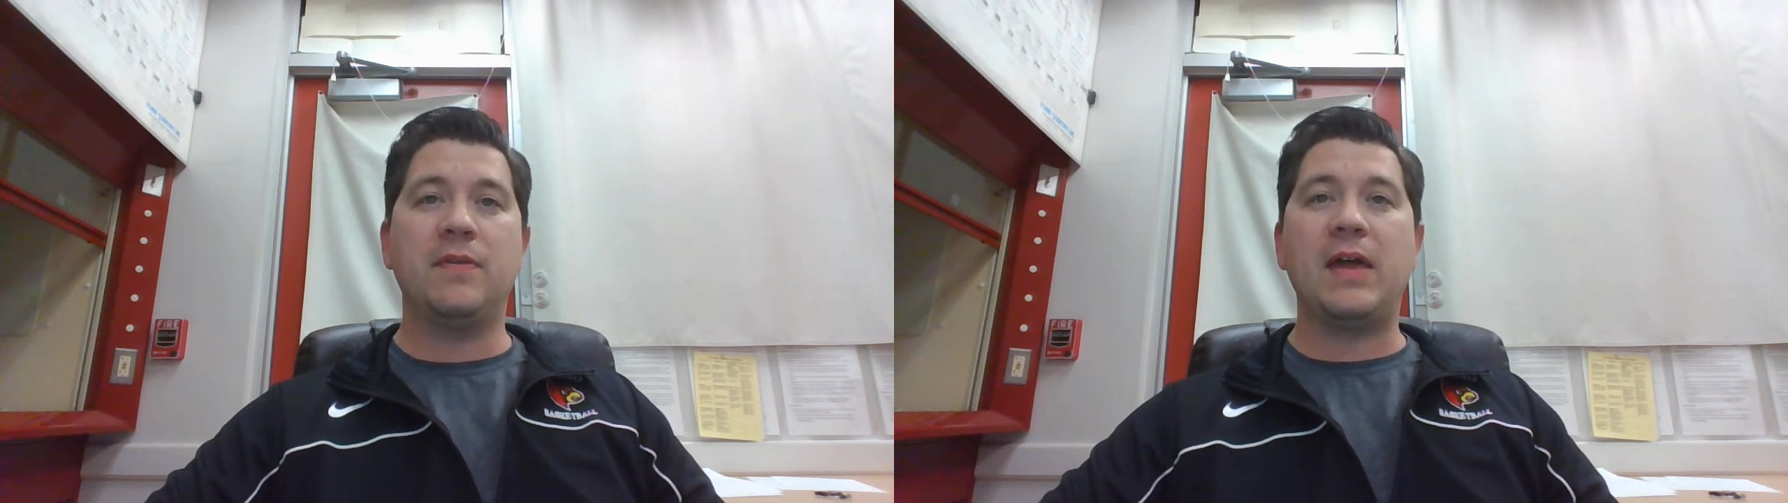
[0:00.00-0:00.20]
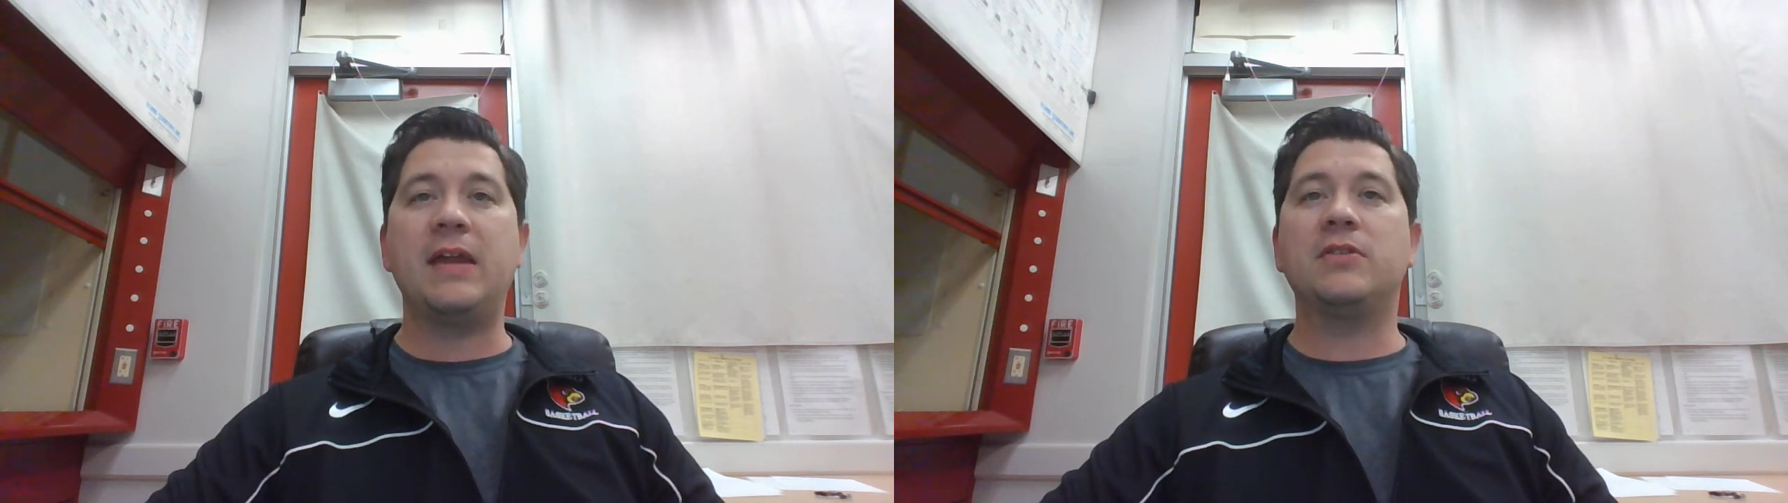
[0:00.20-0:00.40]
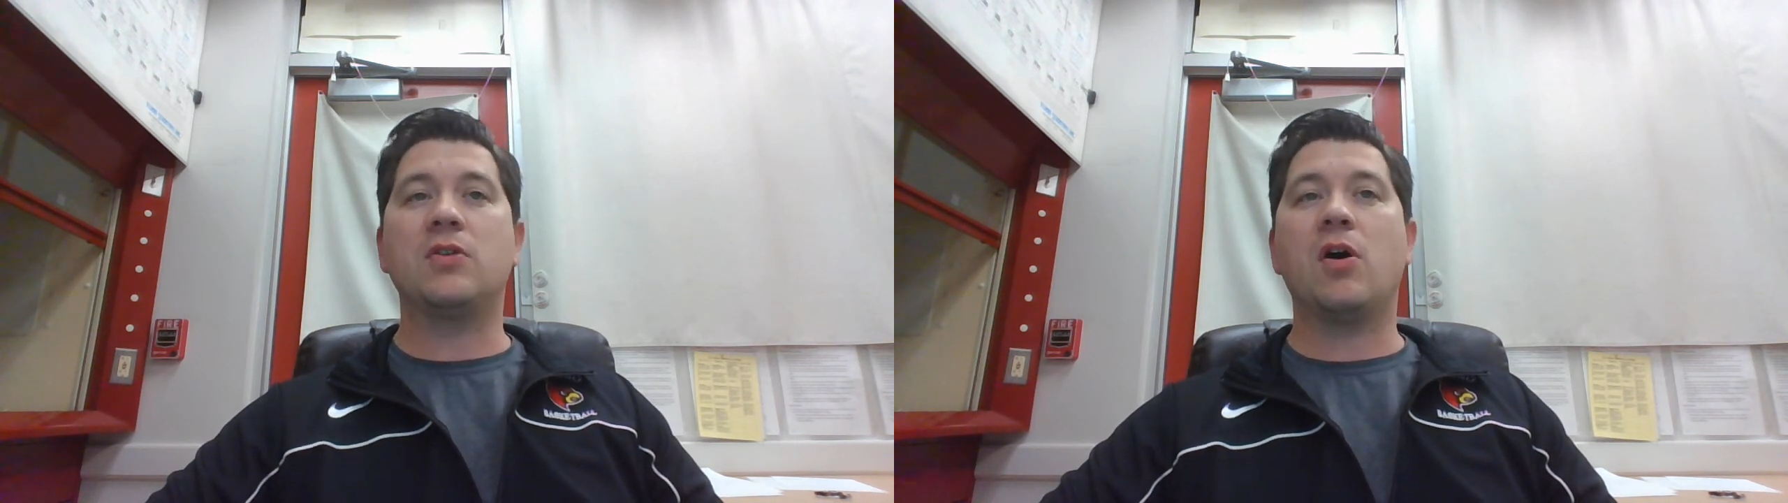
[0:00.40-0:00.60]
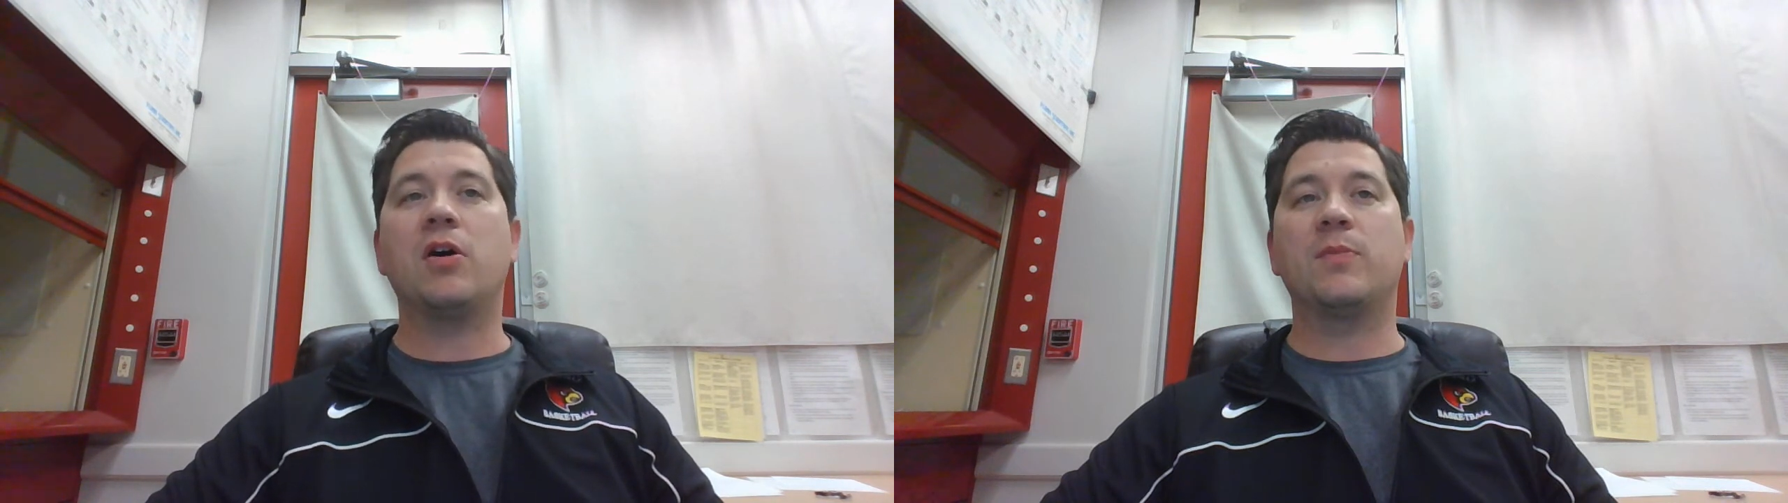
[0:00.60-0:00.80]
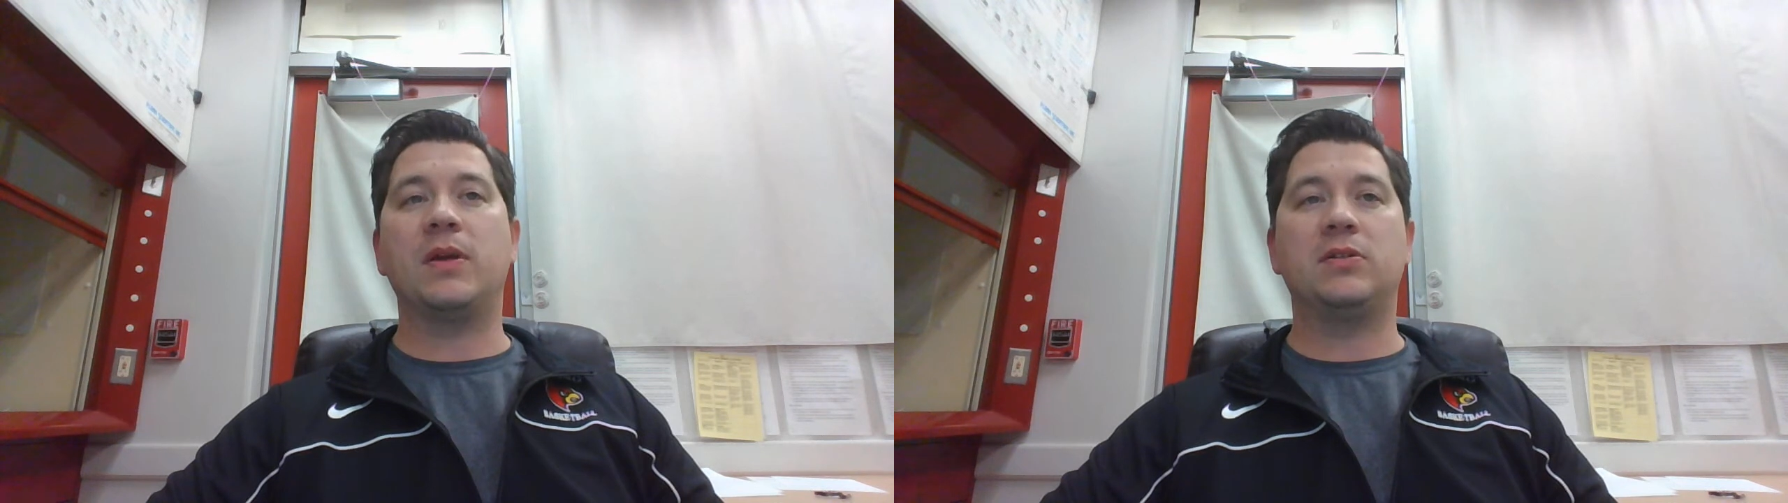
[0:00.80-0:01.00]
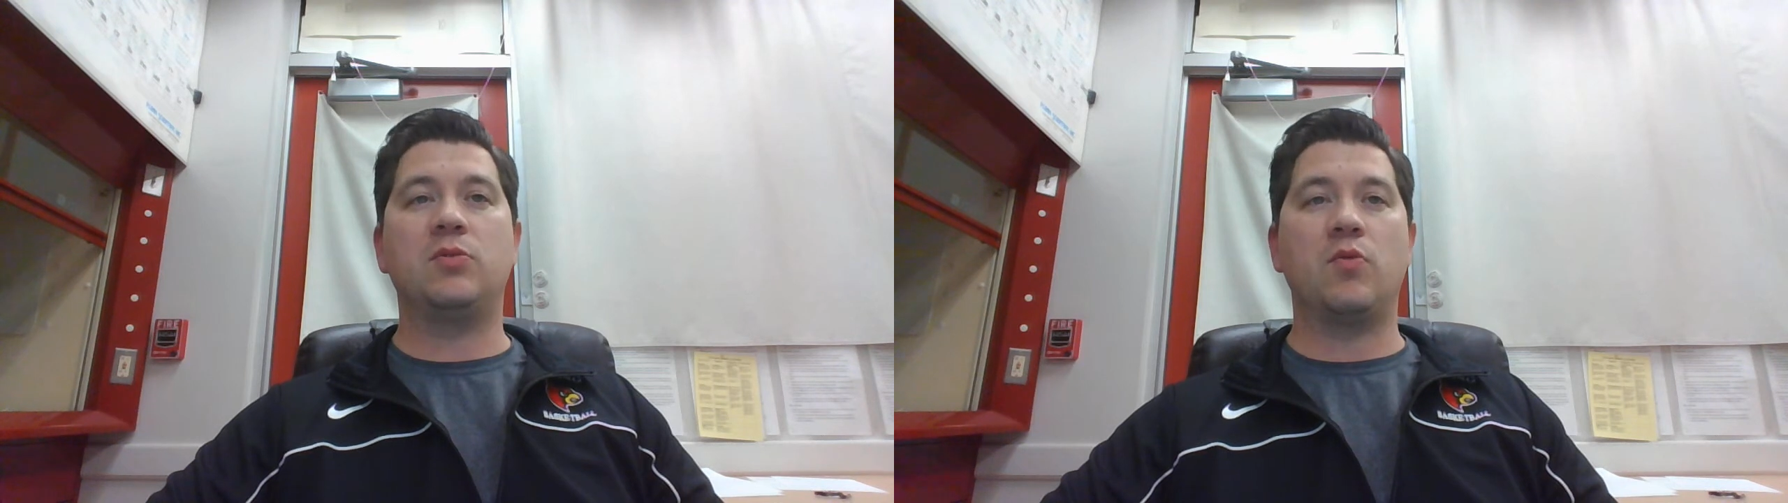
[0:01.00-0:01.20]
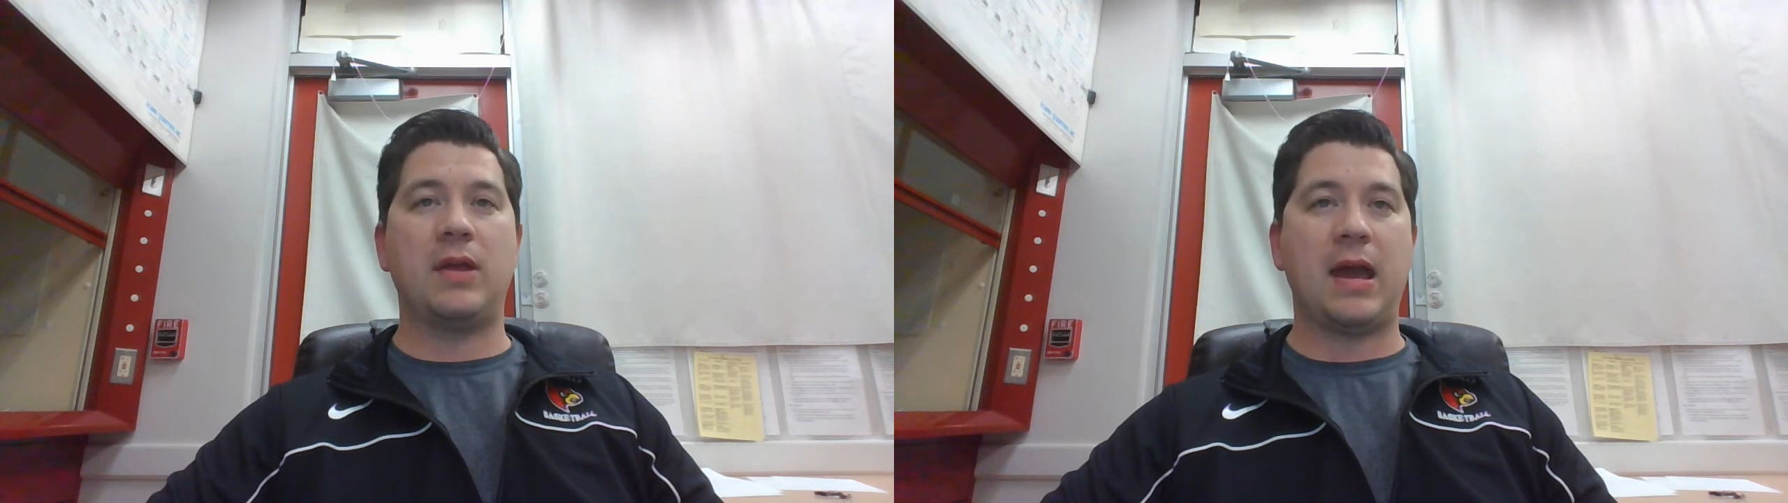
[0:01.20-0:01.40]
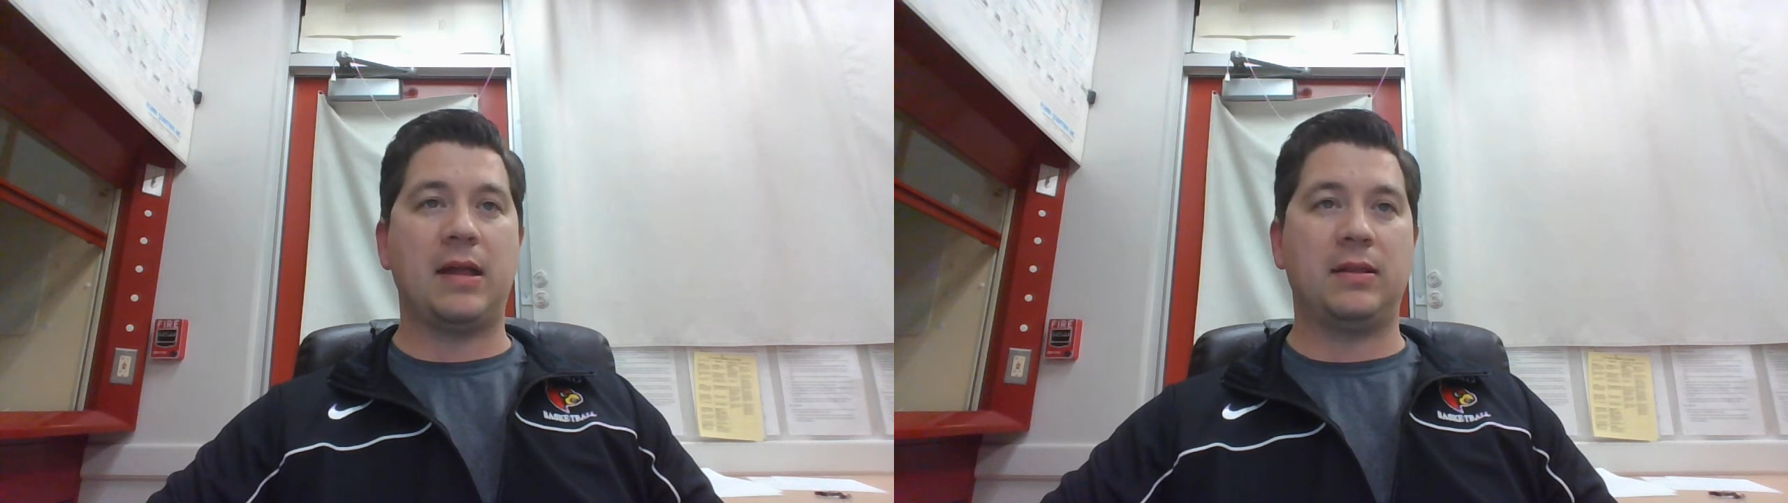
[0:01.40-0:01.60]
That is augmented
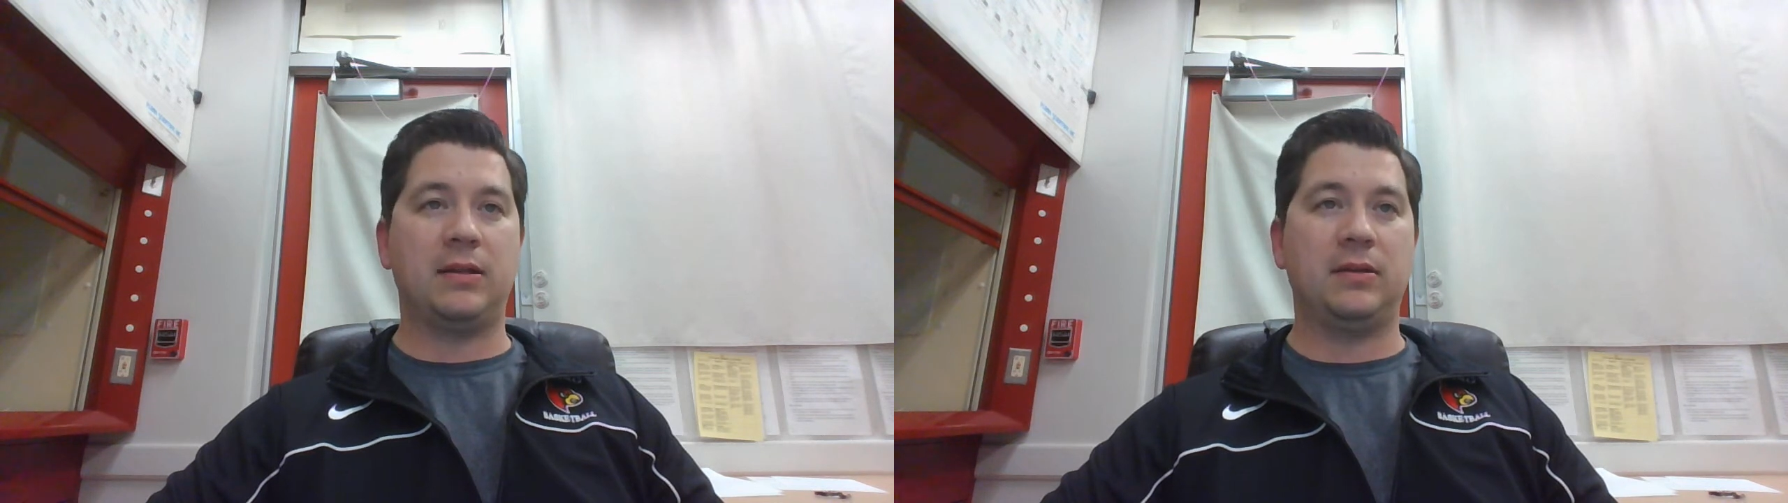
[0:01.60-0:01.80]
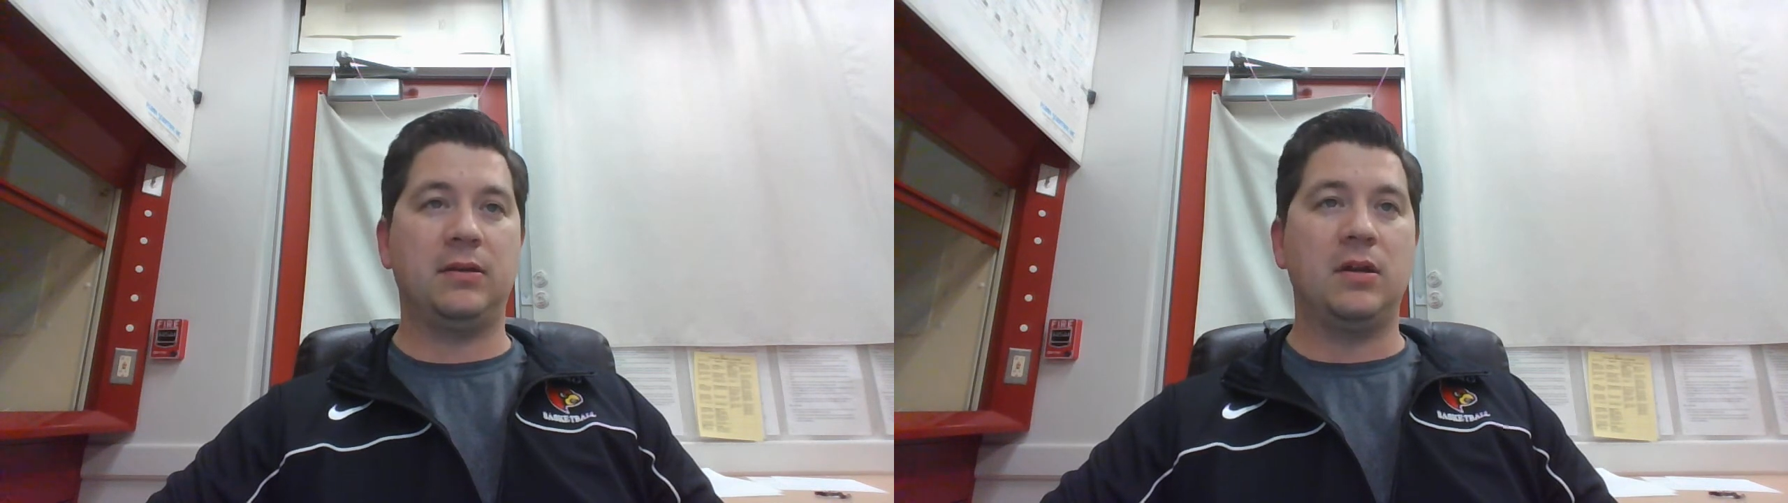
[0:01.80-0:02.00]
reality.